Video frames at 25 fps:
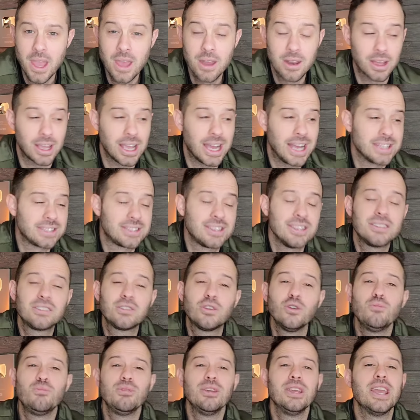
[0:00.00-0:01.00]
Now, guys, this
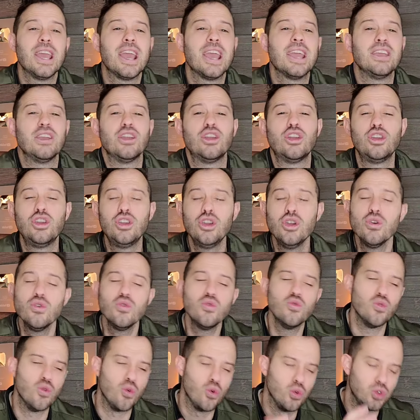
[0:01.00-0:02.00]
could be a
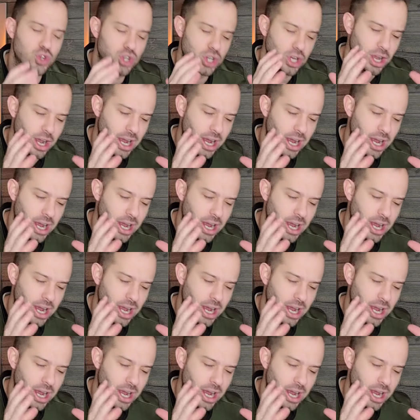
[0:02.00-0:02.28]
huge,